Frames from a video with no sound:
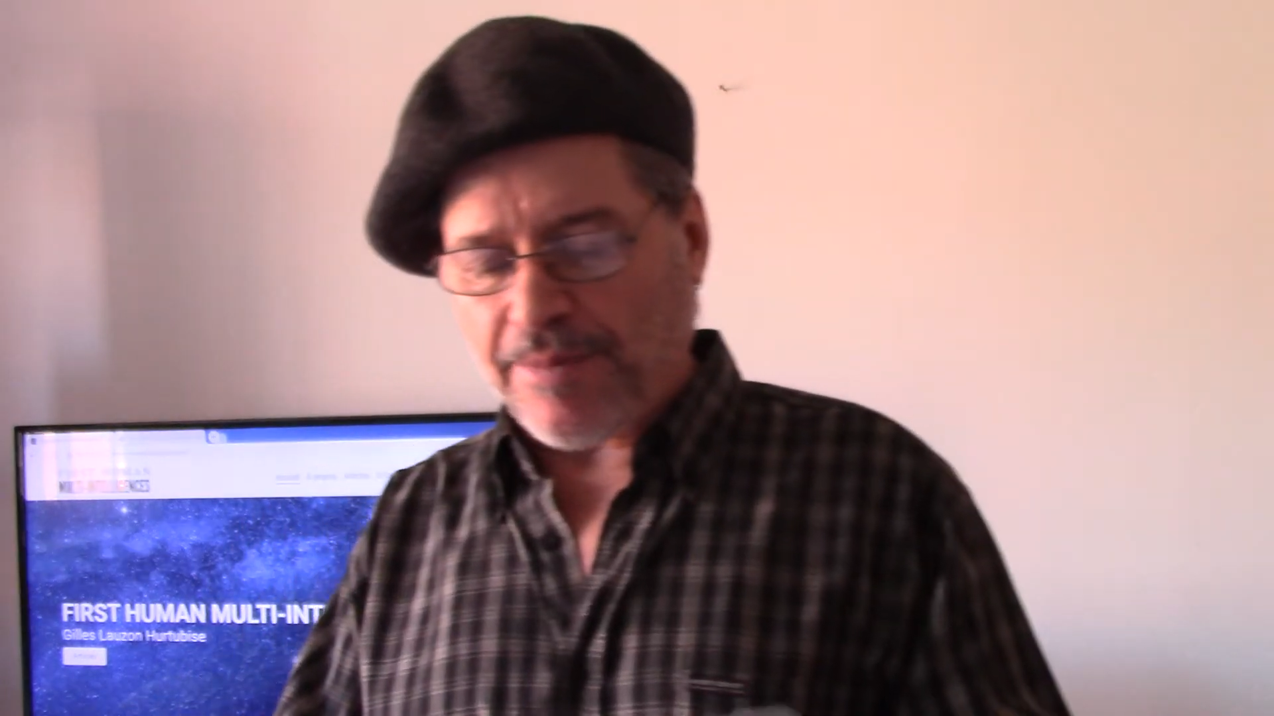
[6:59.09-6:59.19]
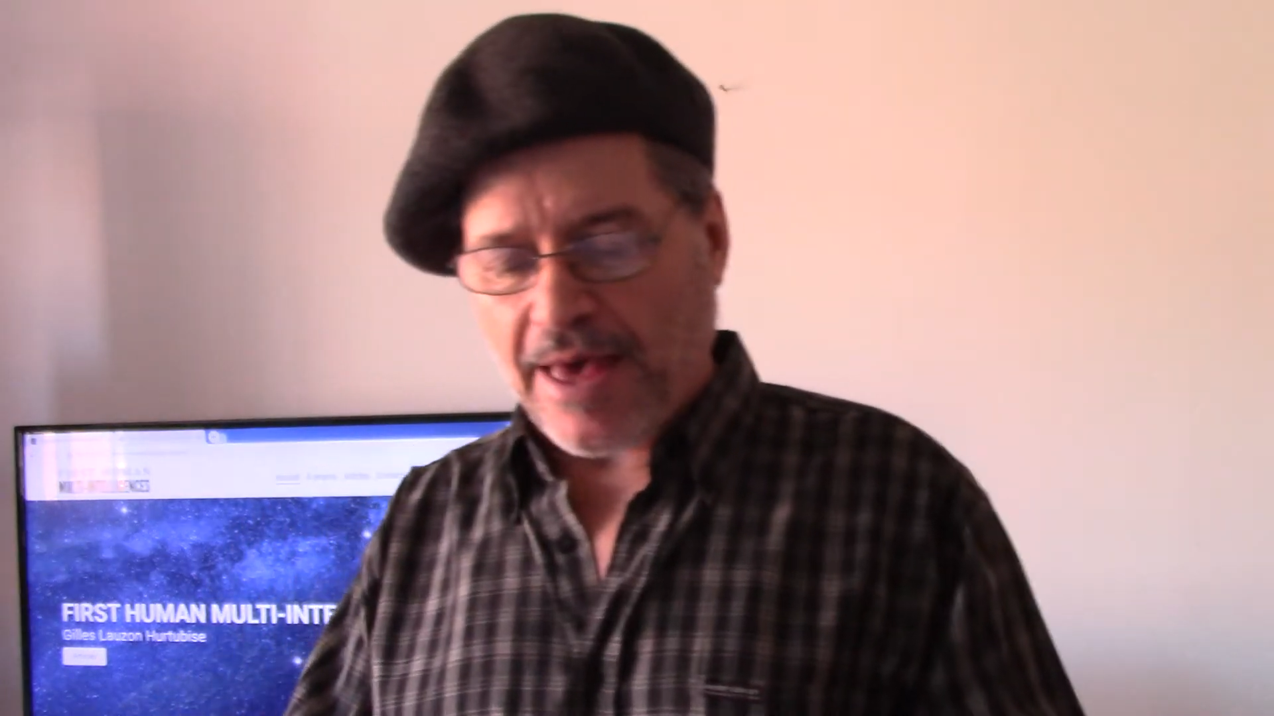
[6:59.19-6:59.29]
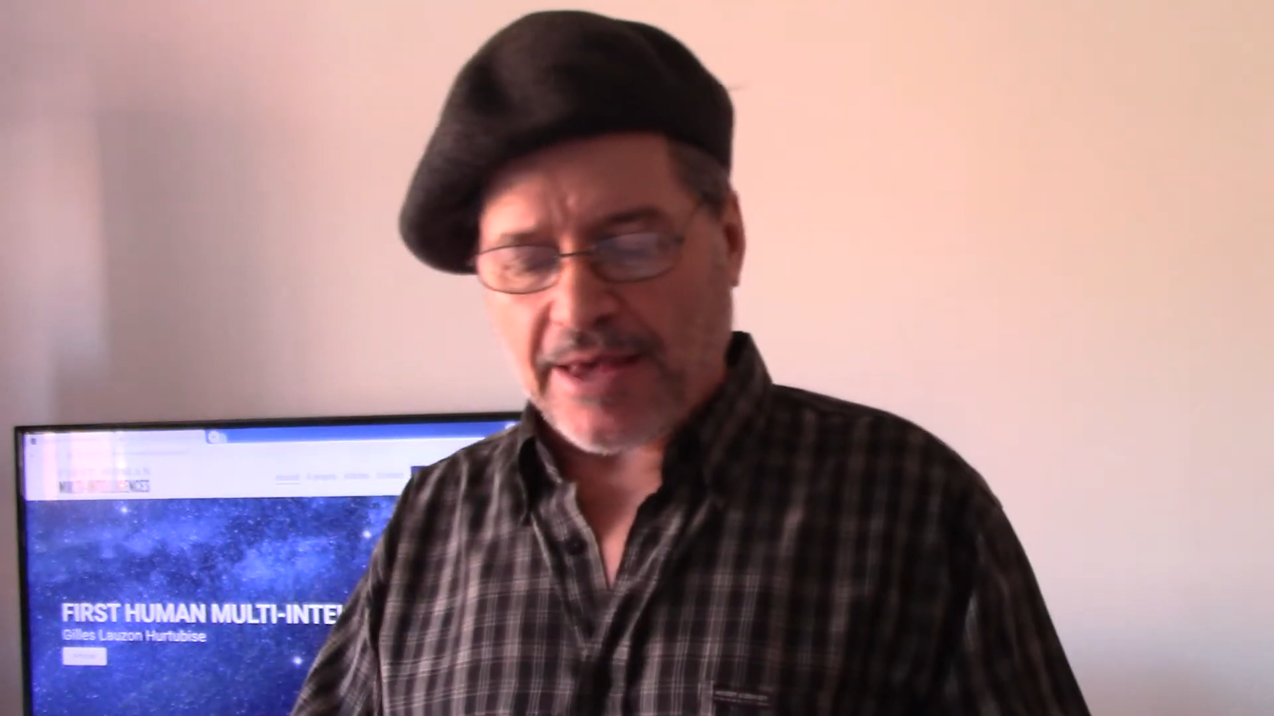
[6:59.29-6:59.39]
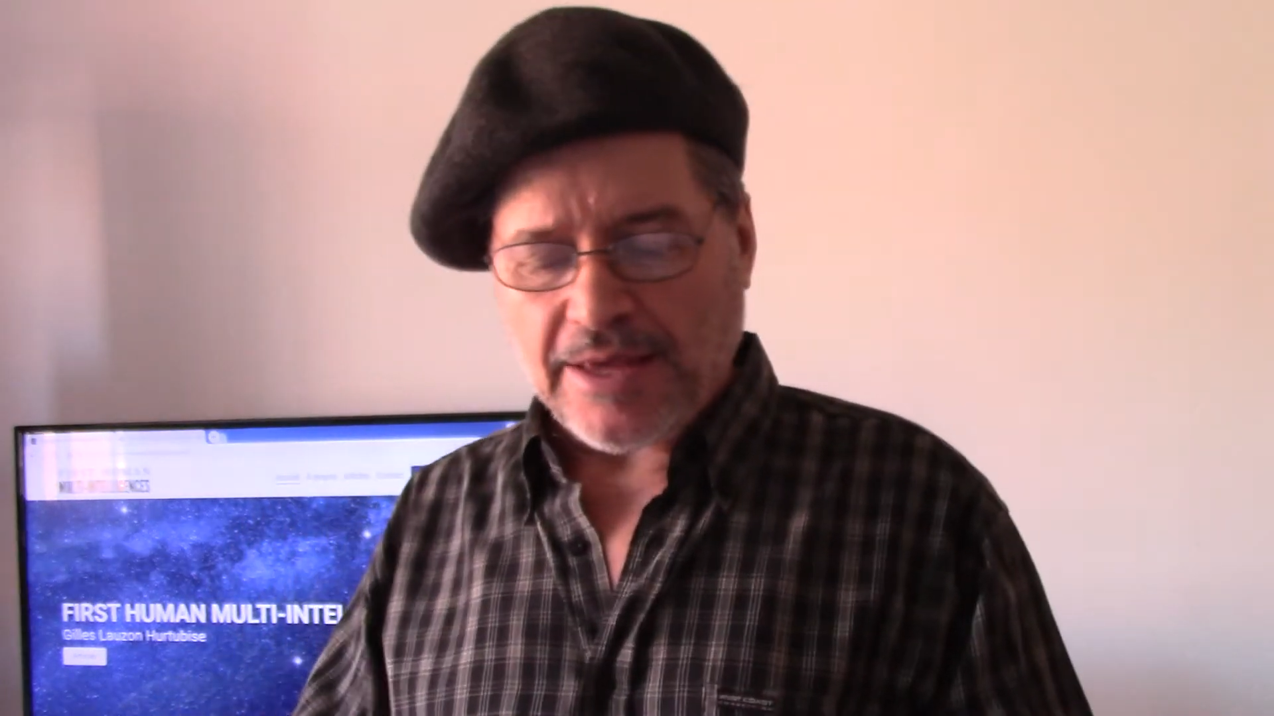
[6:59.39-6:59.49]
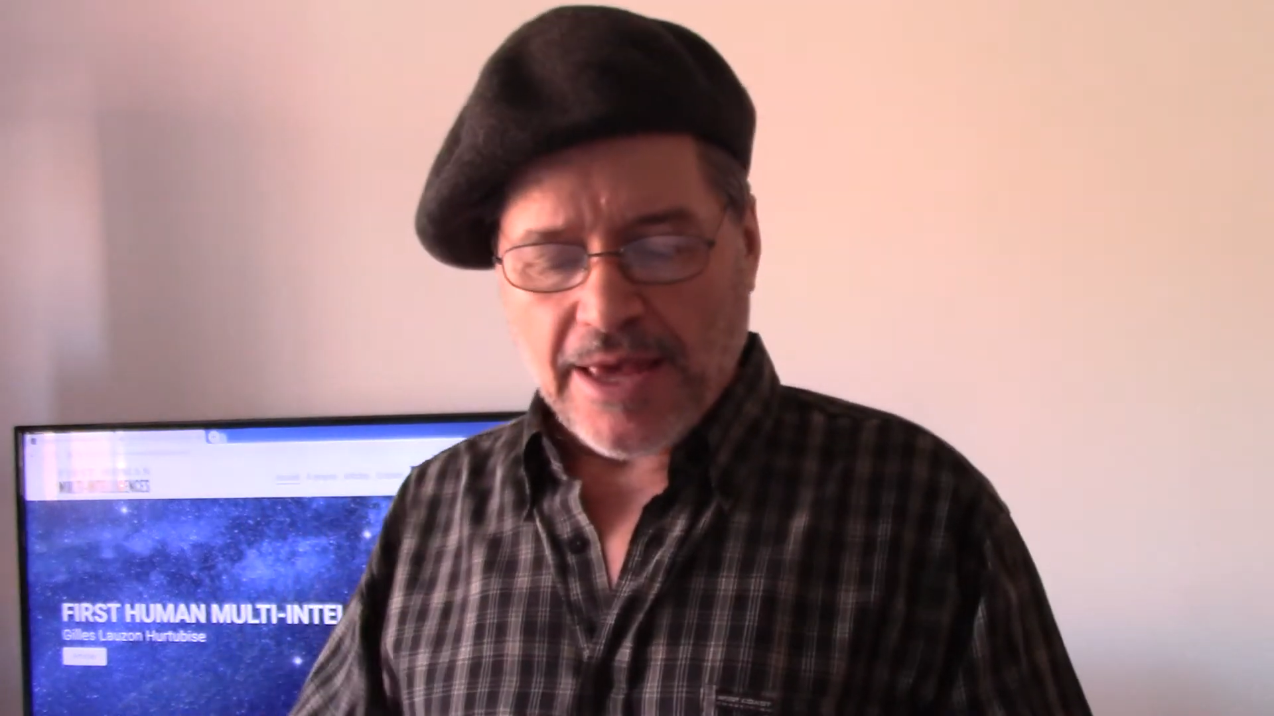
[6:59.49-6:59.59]

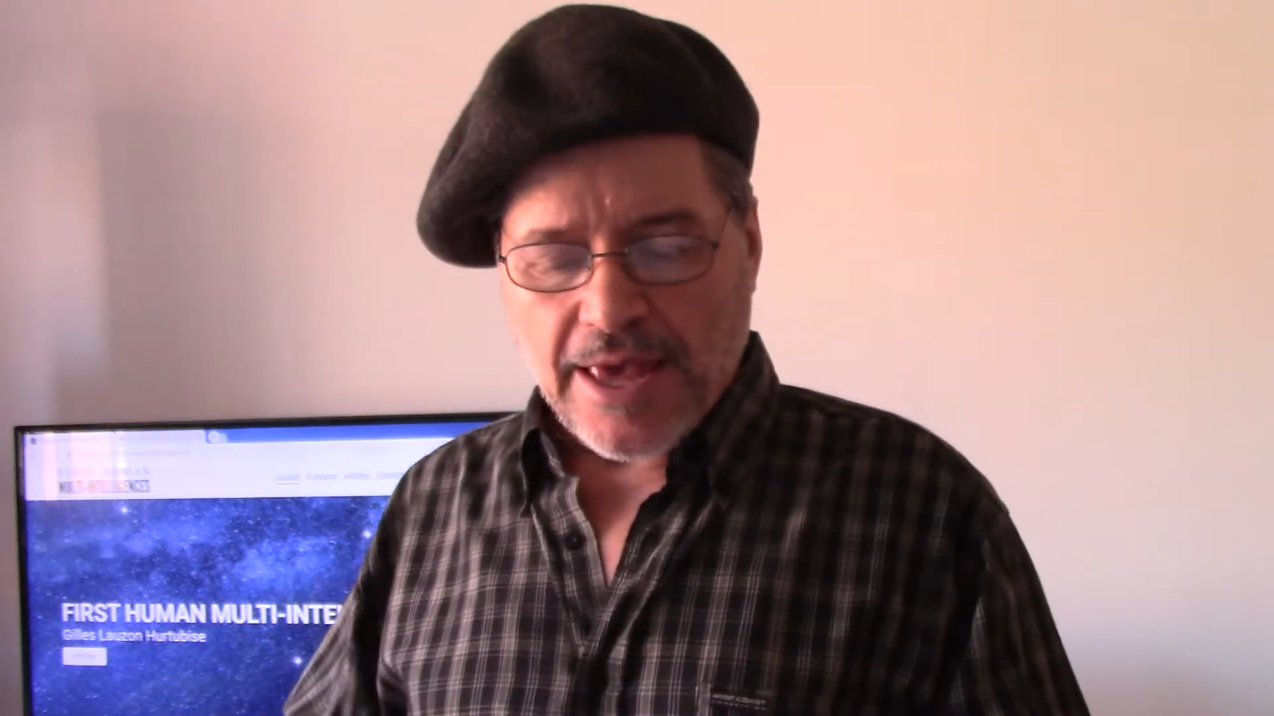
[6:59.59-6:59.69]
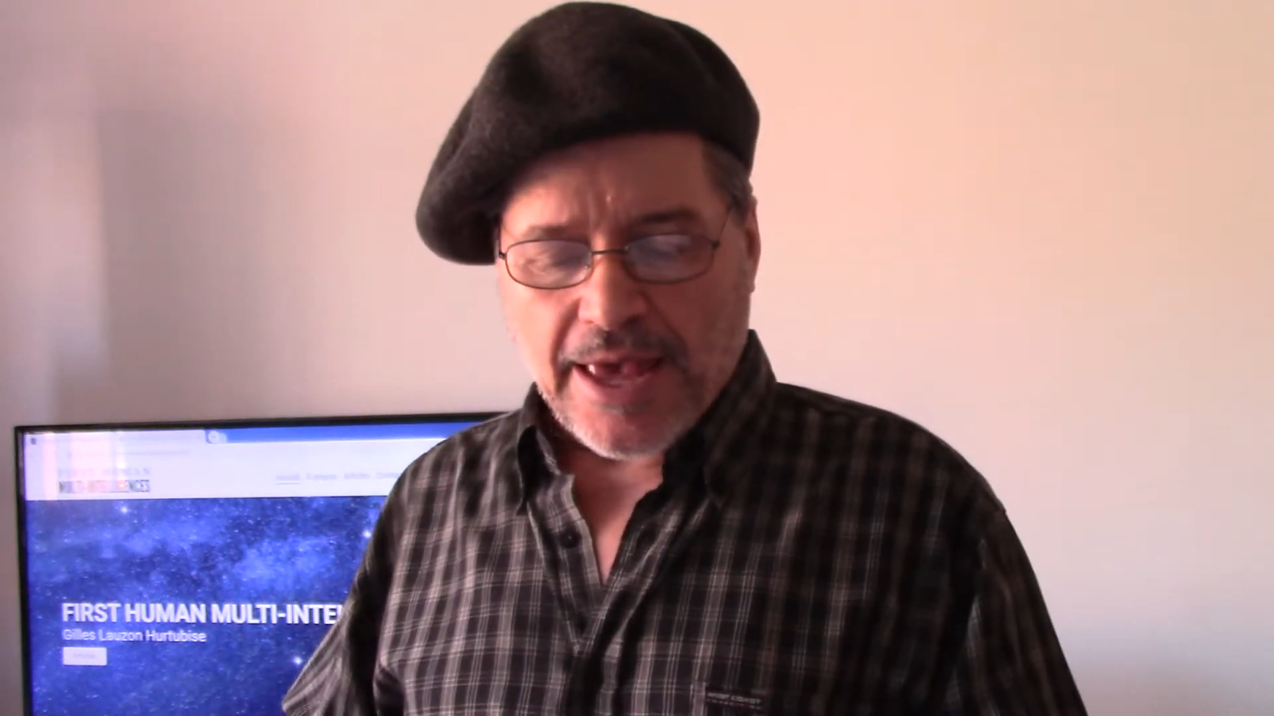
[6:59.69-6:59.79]
Bang,